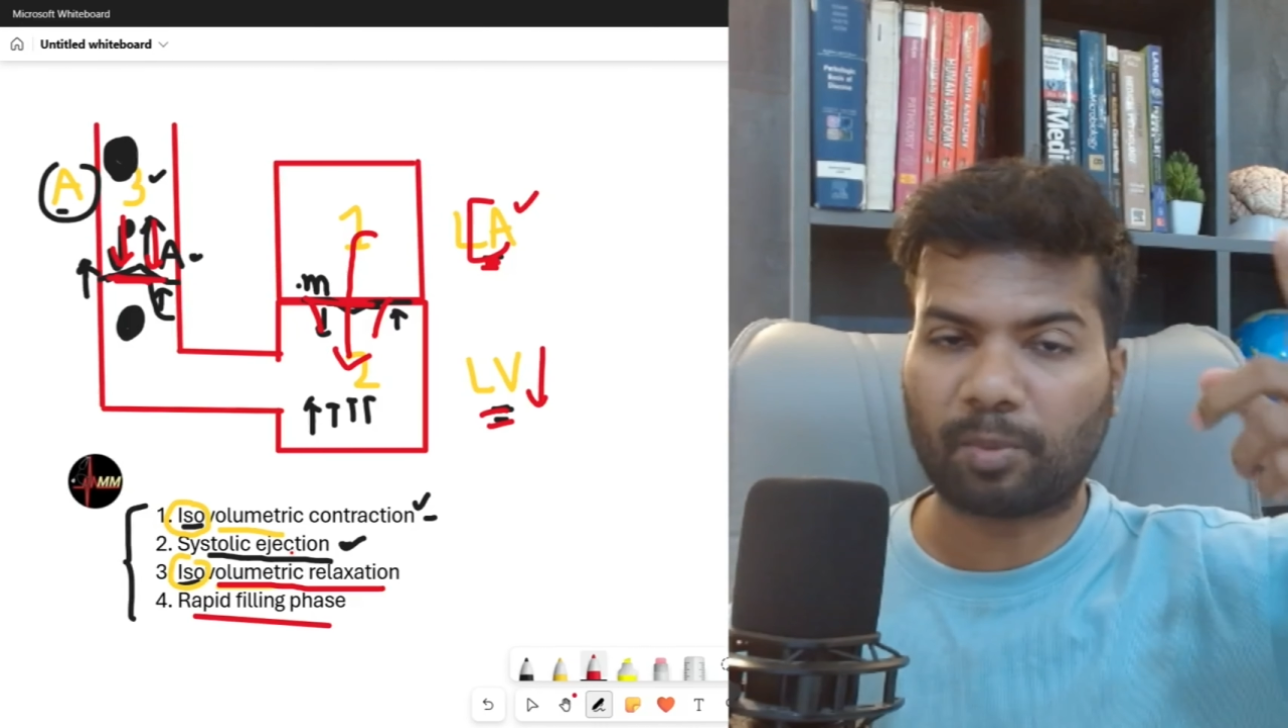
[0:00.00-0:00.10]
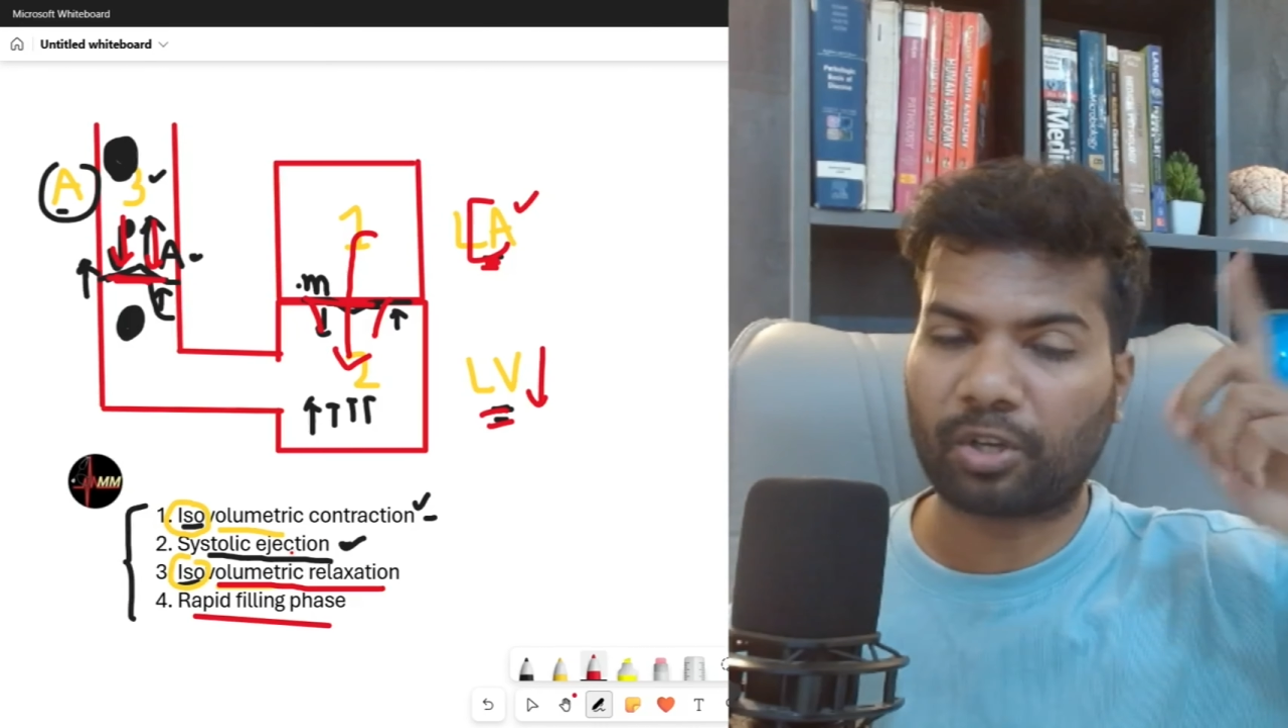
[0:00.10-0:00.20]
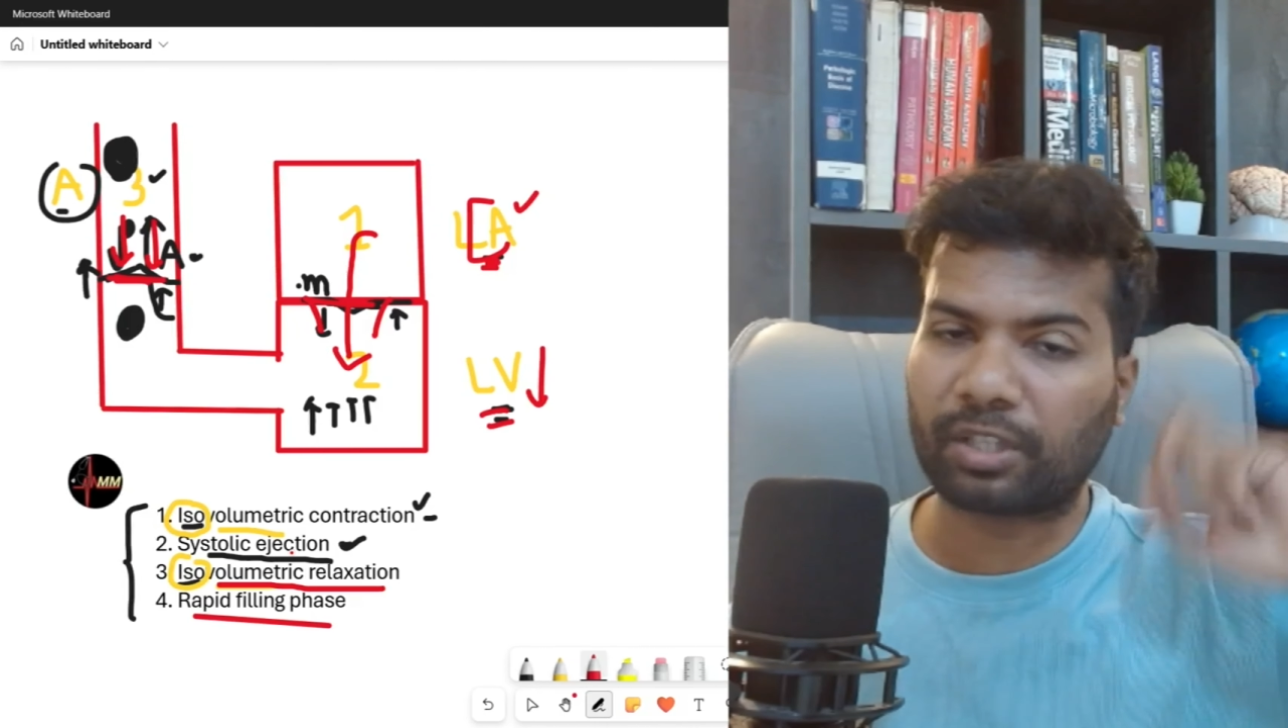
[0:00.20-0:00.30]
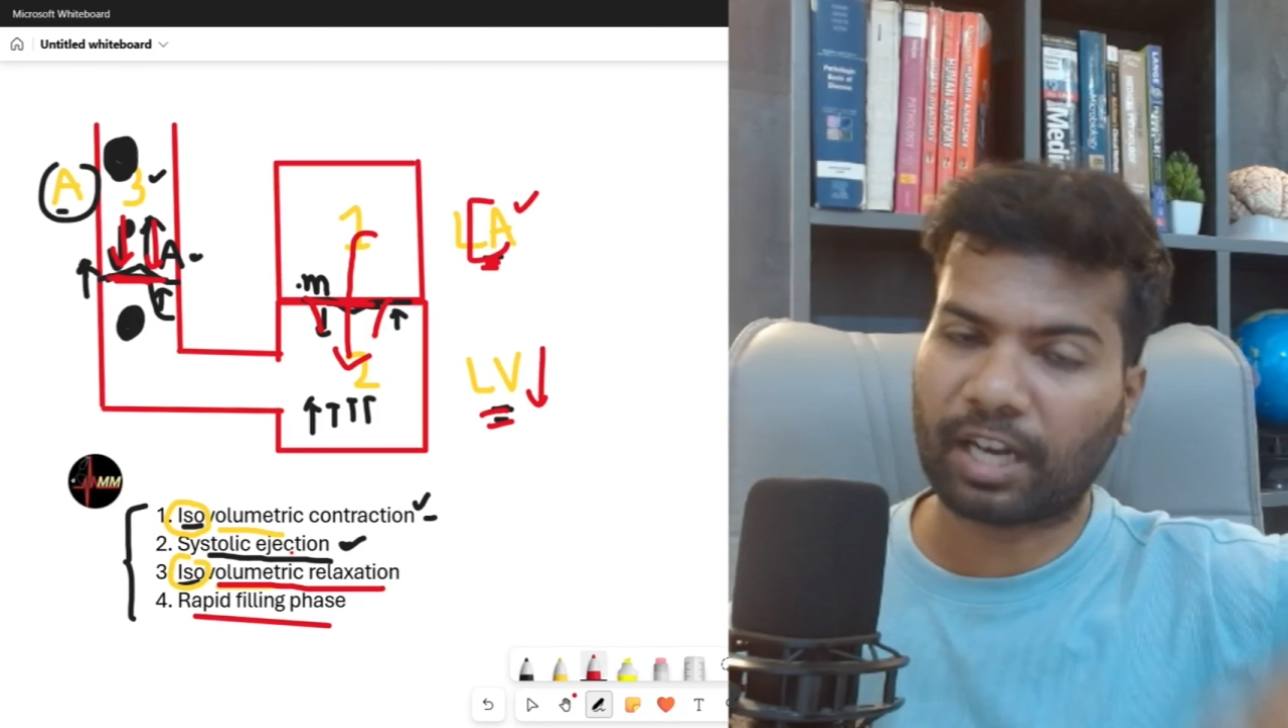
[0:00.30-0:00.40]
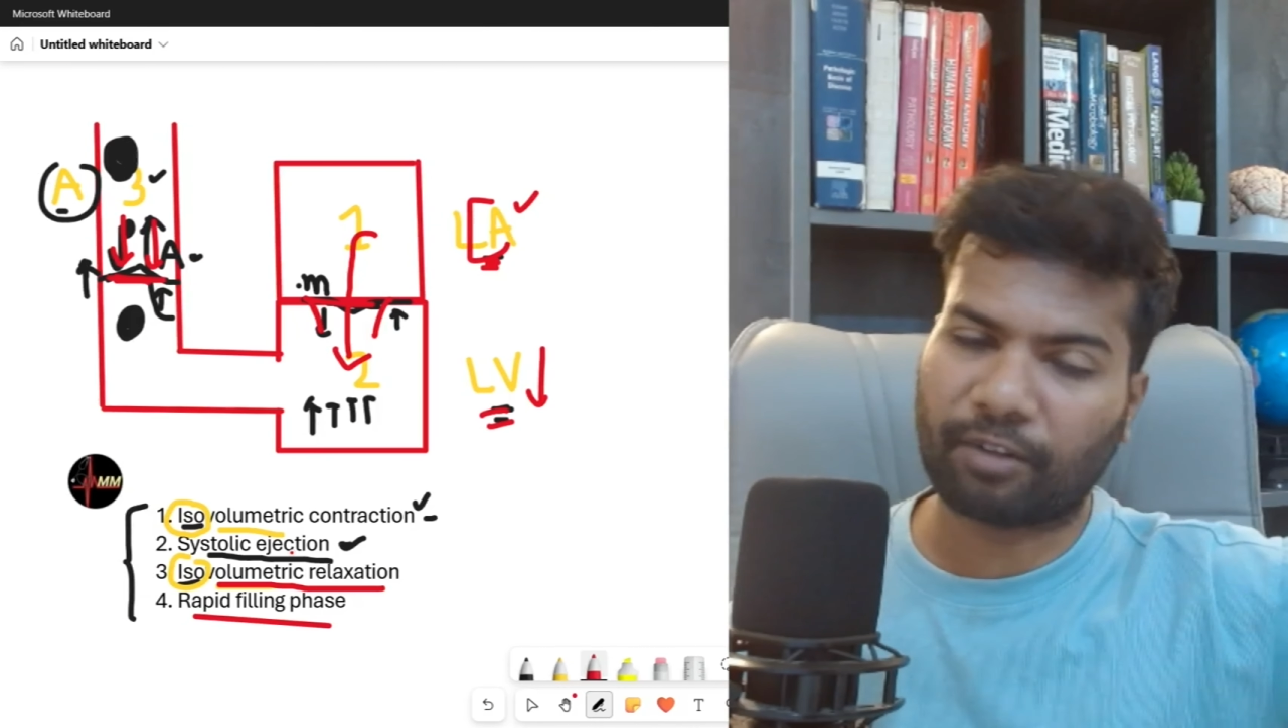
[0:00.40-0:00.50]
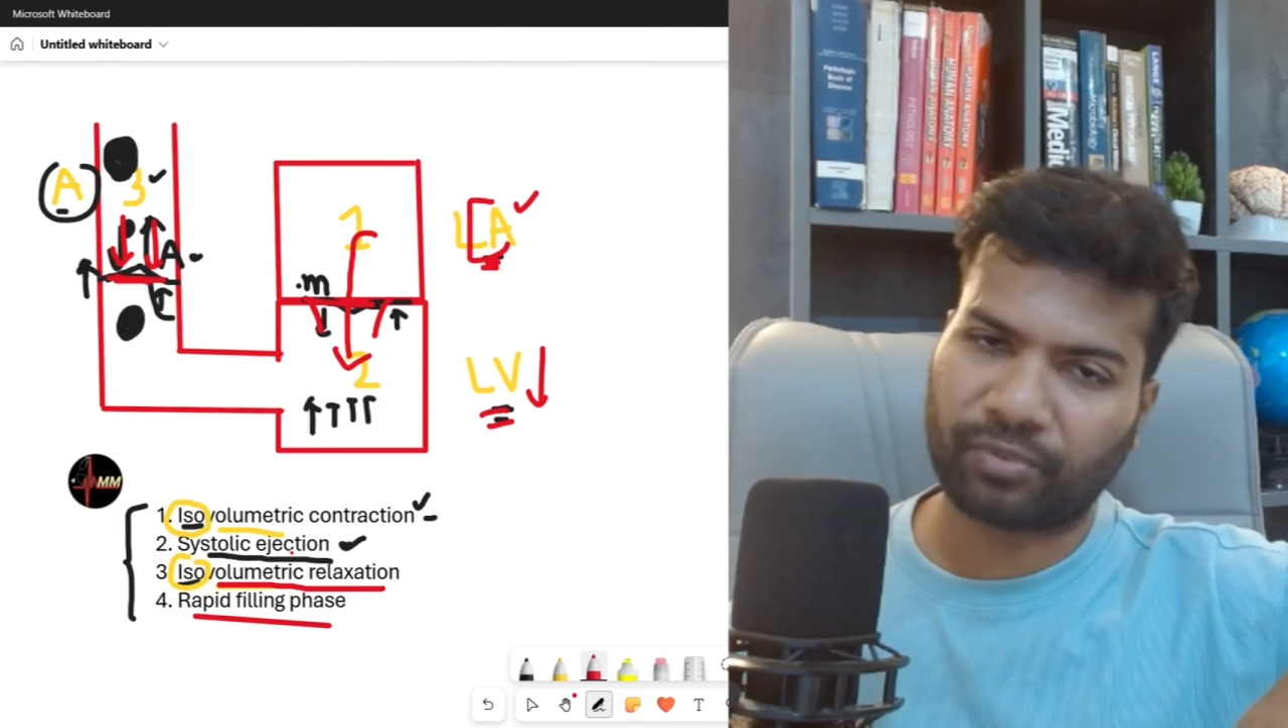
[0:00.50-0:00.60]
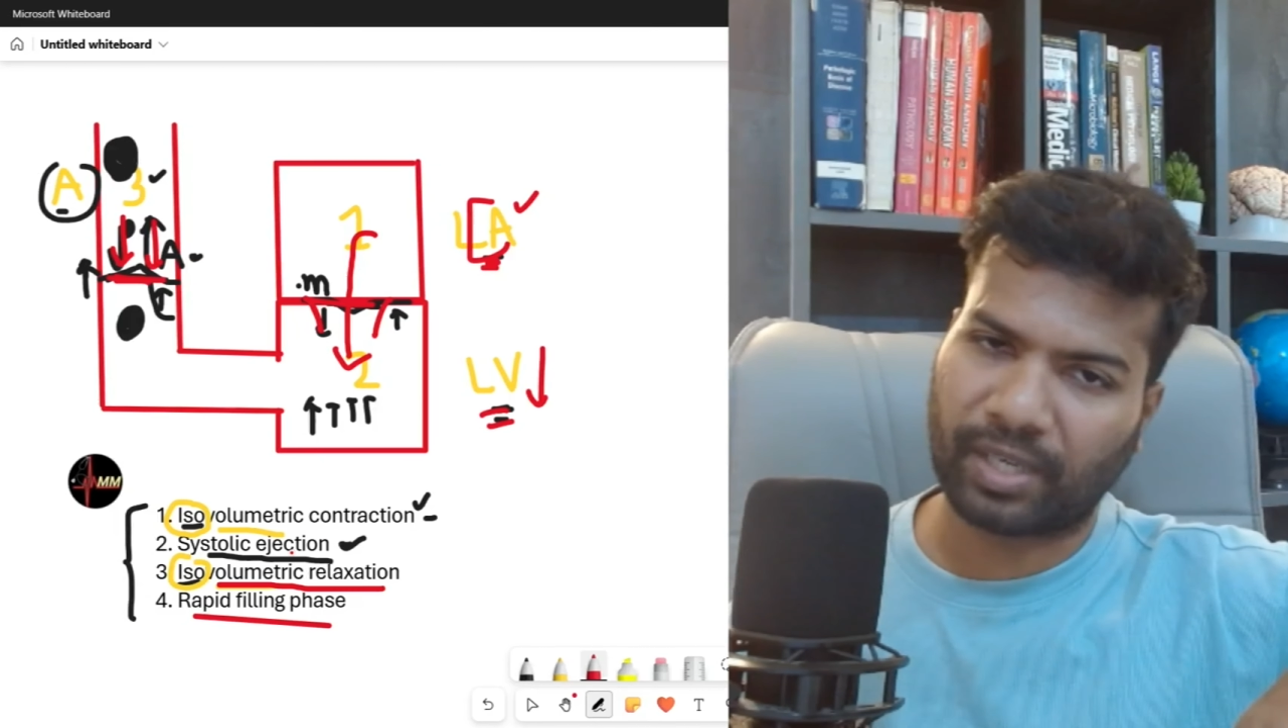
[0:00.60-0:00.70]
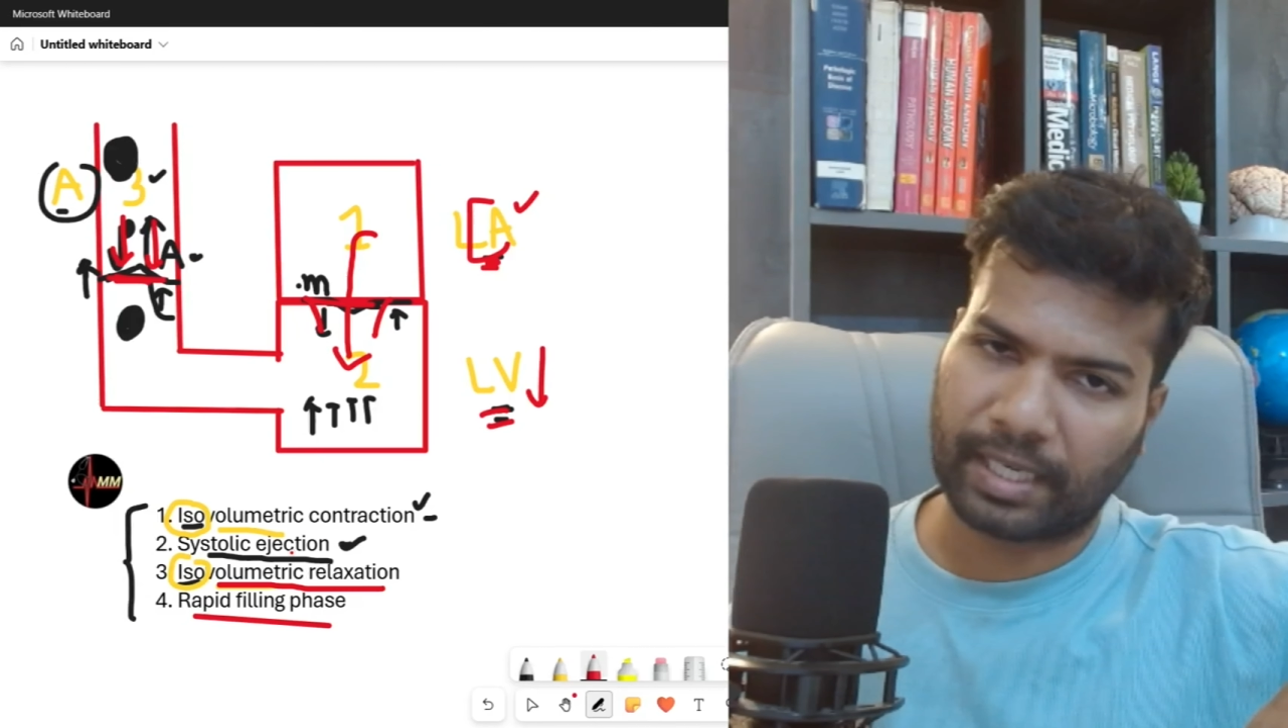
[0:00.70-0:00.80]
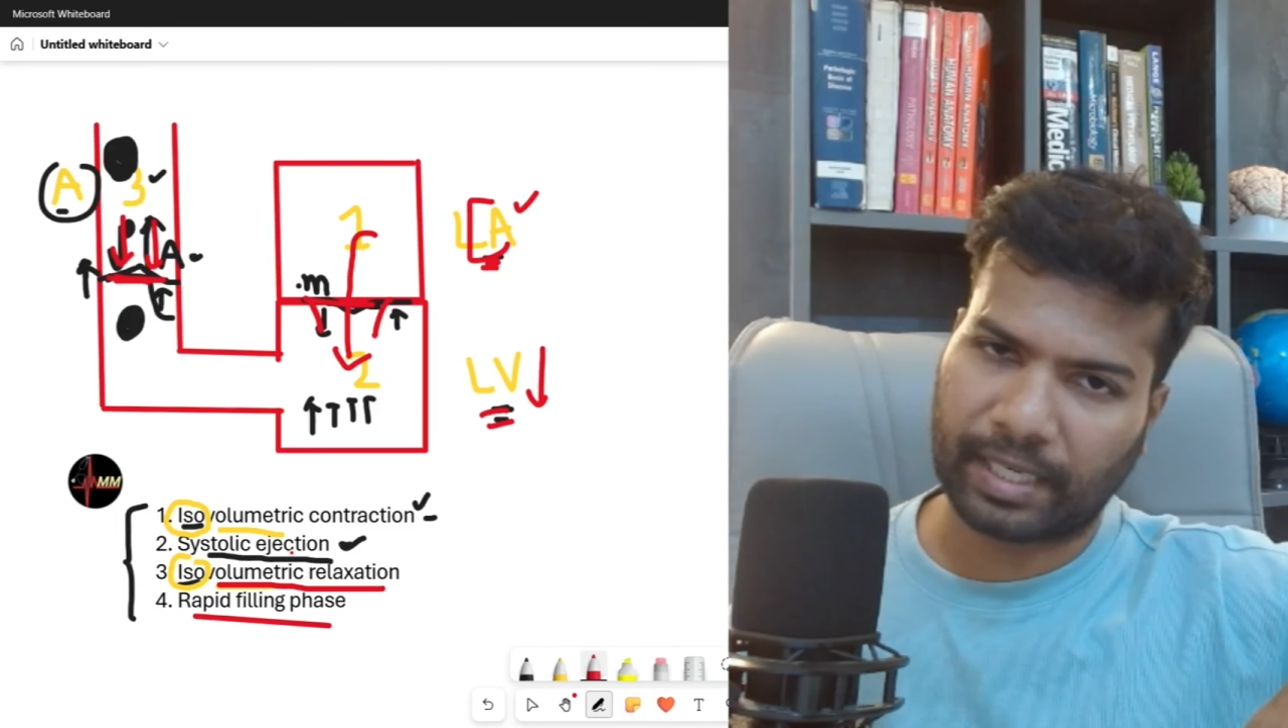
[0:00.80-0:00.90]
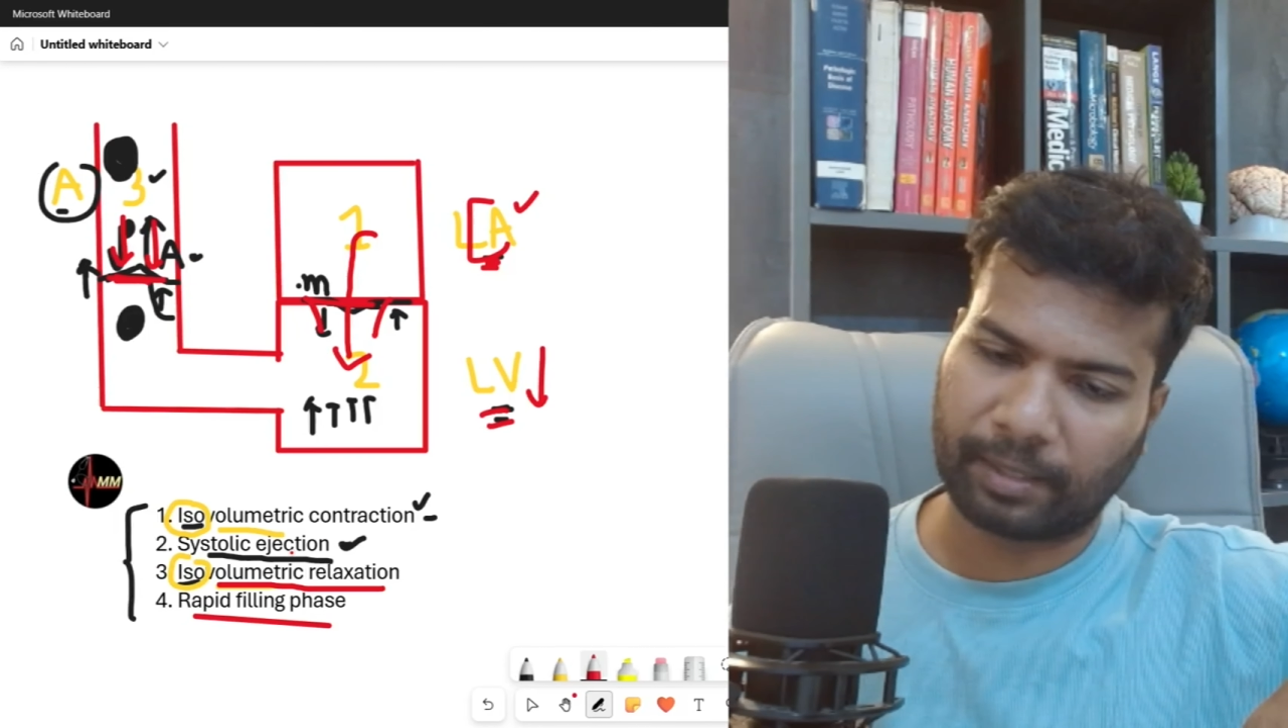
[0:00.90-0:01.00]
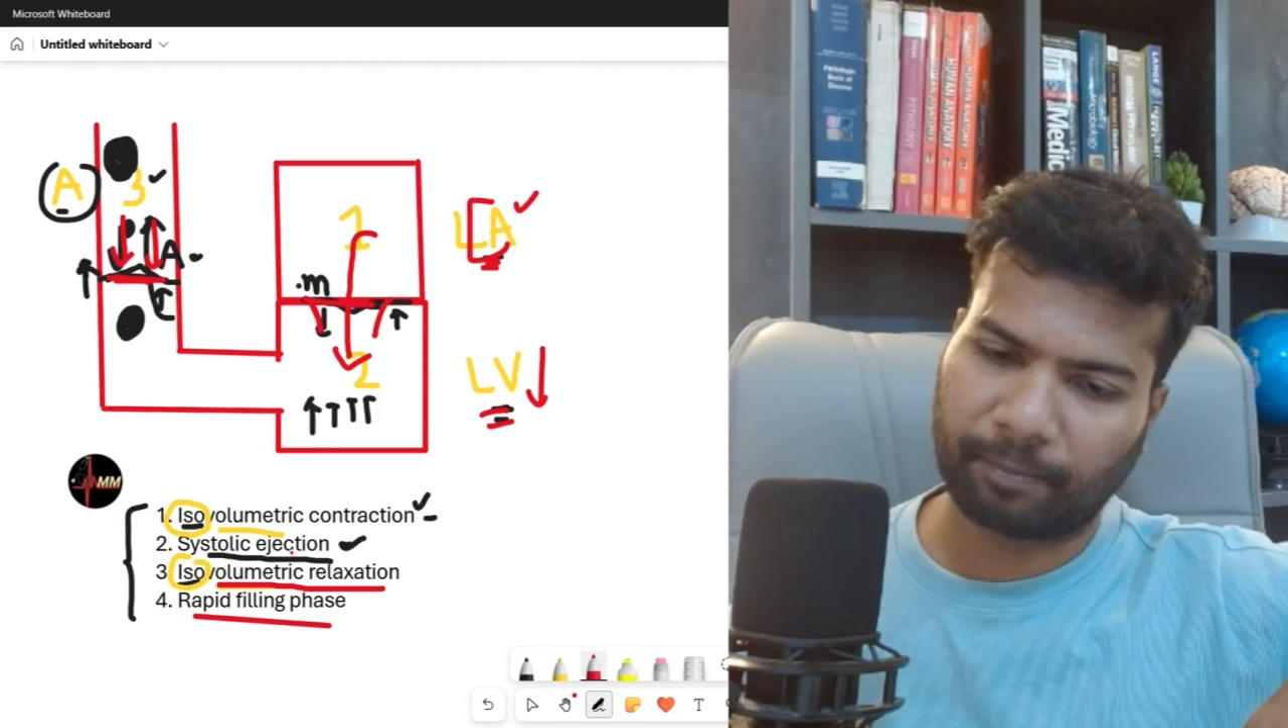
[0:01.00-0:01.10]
into the left ventricle.